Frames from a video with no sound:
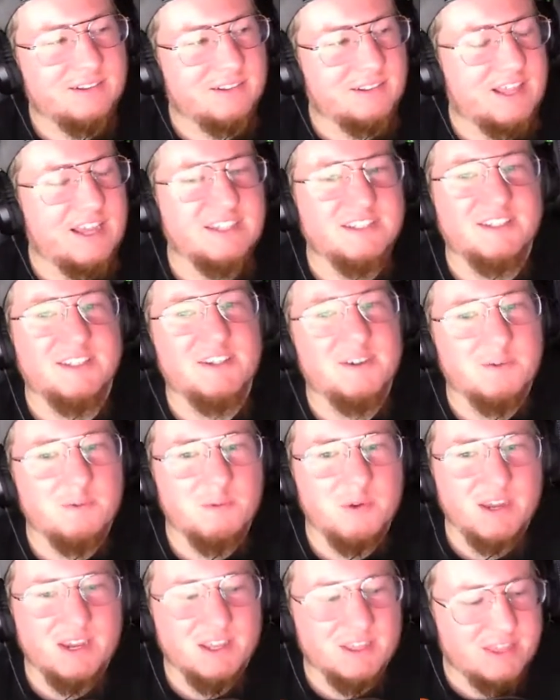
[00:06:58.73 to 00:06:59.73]
less than a
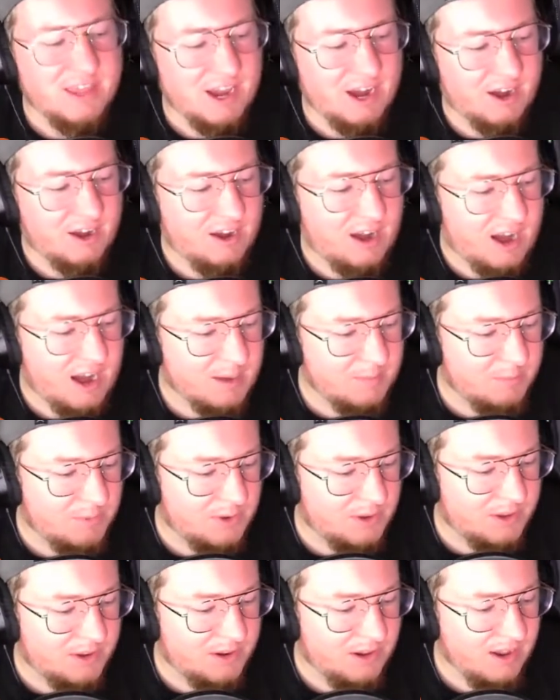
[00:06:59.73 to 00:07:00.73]
week there. I
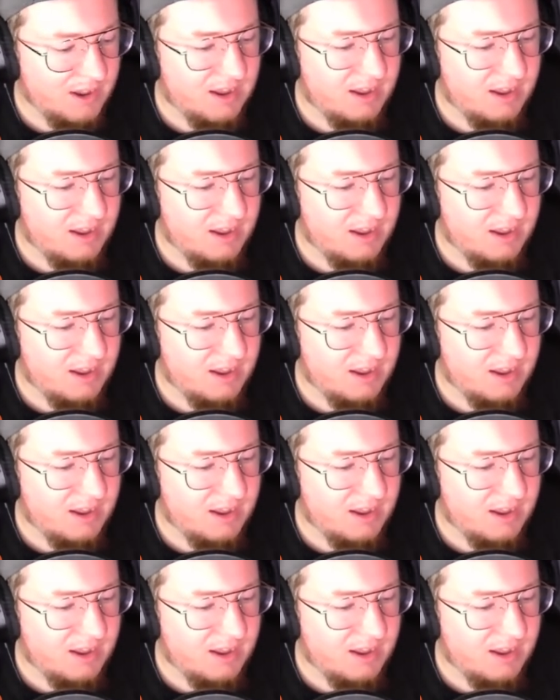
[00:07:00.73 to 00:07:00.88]
put